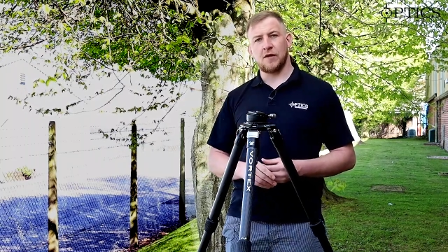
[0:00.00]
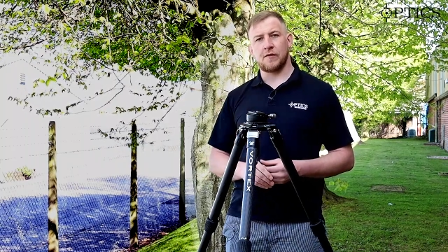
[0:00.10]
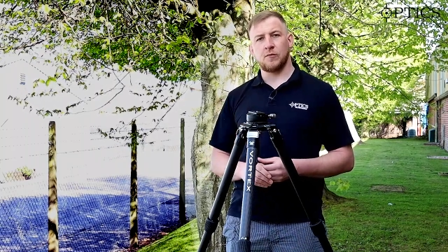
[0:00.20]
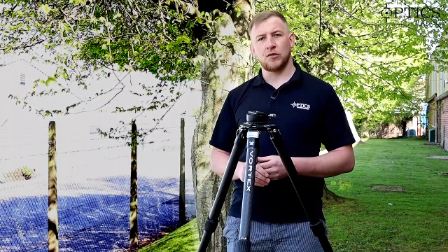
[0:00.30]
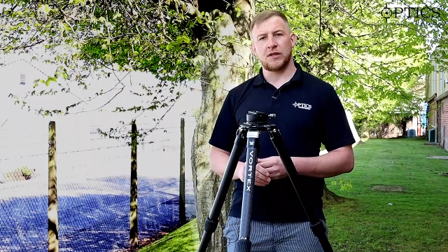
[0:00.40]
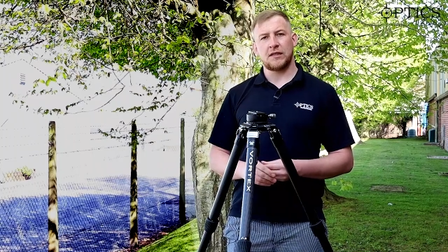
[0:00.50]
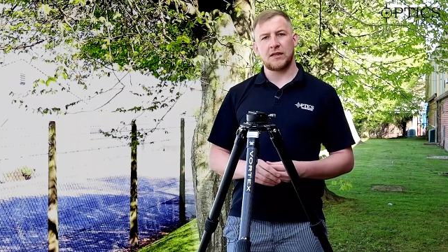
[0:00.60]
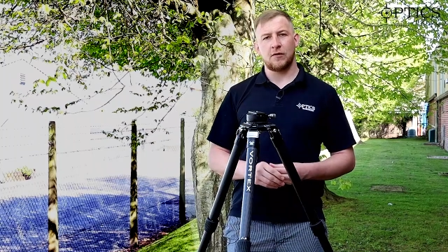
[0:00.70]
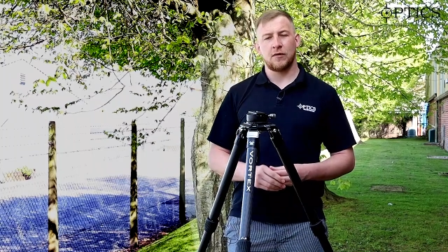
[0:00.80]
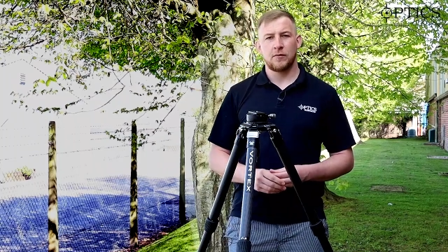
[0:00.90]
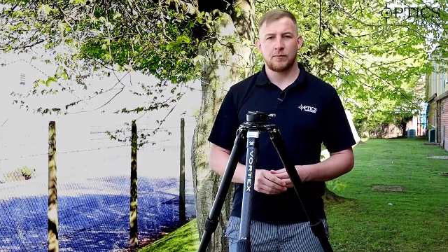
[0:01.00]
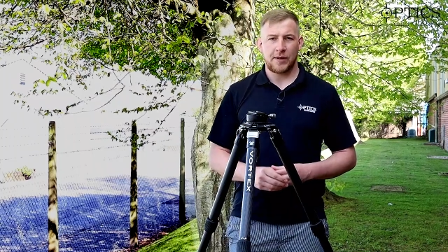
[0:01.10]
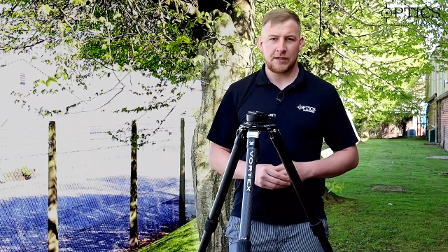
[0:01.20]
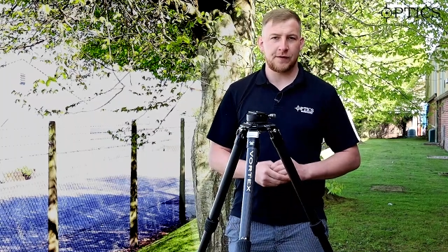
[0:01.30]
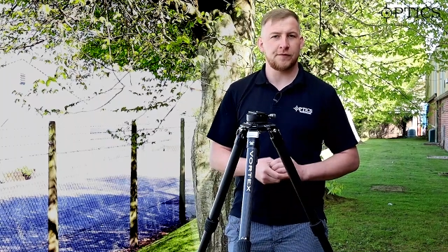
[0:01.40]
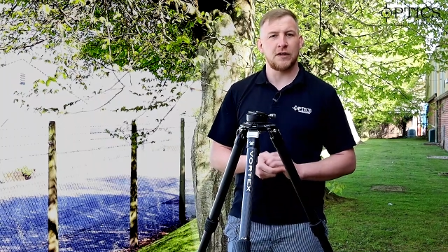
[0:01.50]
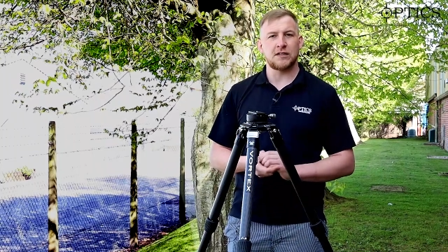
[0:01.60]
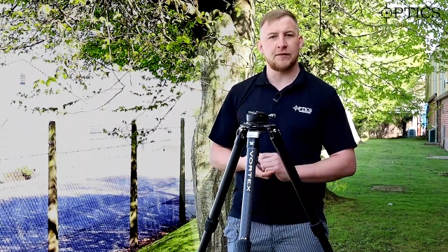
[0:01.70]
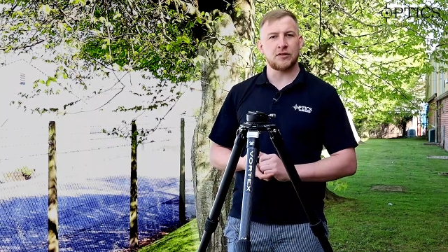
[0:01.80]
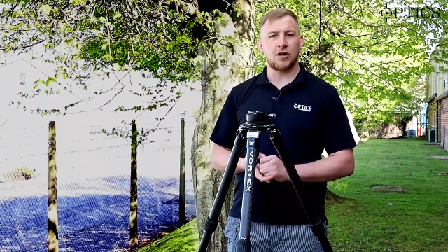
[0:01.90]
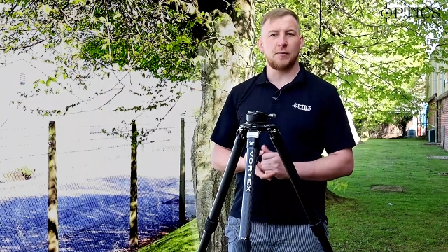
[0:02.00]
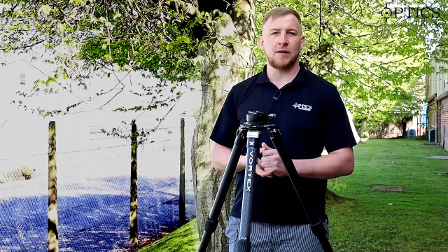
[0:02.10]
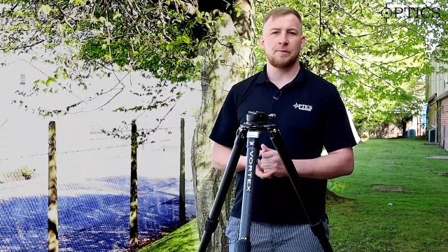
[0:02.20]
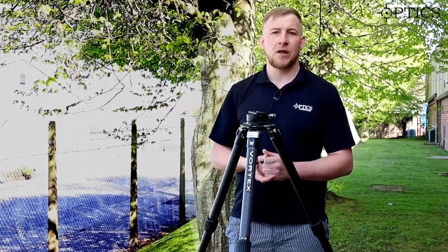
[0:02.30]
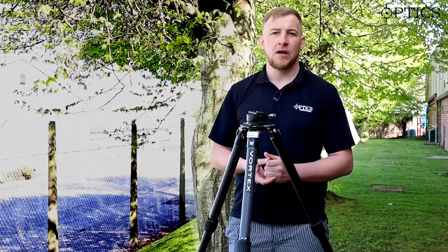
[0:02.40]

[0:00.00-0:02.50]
over in more detail, please feel free to leave us a comment